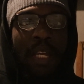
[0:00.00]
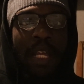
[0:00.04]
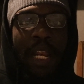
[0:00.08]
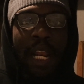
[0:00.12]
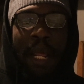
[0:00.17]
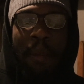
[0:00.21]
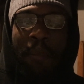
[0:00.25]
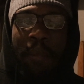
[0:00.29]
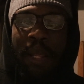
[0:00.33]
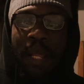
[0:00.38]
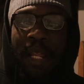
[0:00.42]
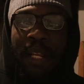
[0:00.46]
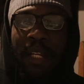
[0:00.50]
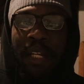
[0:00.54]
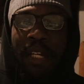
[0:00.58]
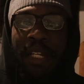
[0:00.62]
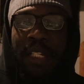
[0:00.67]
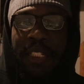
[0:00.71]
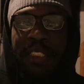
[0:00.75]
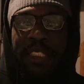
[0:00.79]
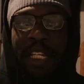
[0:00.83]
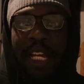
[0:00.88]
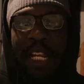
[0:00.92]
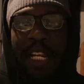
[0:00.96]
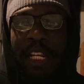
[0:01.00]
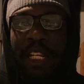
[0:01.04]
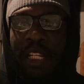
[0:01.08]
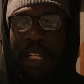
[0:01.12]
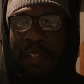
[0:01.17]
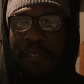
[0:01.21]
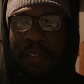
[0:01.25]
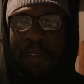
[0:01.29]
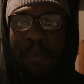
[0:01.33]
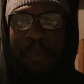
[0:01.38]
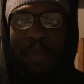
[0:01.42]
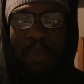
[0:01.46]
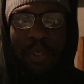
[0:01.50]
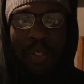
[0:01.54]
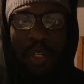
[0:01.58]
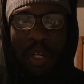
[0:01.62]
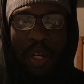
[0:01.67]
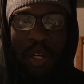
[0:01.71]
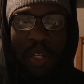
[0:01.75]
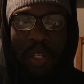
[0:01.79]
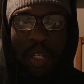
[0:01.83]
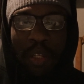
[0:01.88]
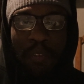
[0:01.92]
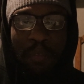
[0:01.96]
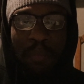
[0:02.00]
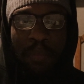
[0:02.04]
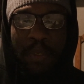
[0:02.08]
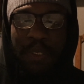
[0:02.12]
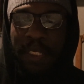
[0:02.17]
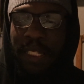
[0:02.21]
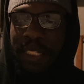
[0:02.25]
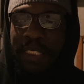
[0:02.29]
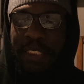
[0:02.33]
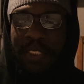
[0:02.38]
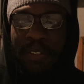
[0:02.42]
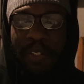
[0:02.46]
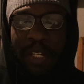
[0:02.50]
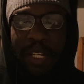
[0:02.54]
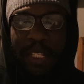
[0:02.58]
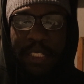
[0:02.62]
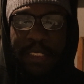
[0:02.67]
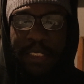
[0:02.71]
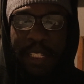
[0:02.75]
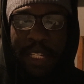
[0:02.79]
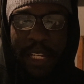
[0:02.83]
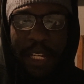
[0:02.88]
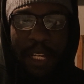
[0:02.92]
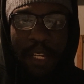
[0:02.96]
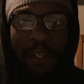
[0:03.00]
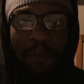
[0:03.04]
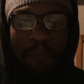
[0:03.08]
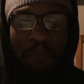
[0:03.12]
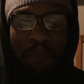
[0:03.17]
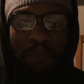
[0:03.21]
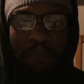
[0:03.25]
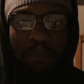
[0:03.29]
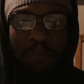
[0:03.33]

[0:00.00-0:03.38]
I'm not gonna say I didn't live up to all of them because I still got time.